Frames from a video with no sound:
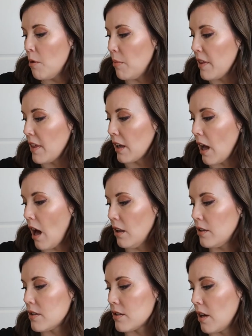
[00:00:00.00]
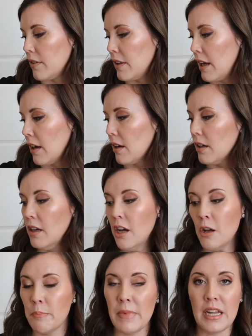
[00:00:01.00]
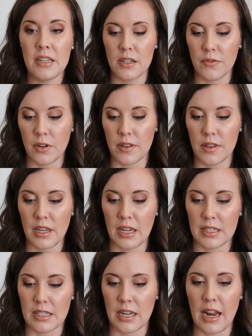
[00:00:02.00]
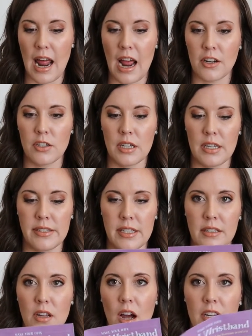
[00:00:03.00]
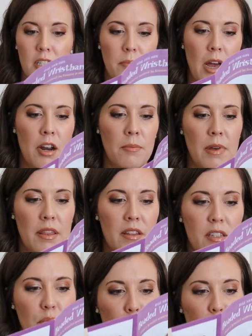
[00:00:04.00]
But the colors on there mean different things and it actually talks about them in this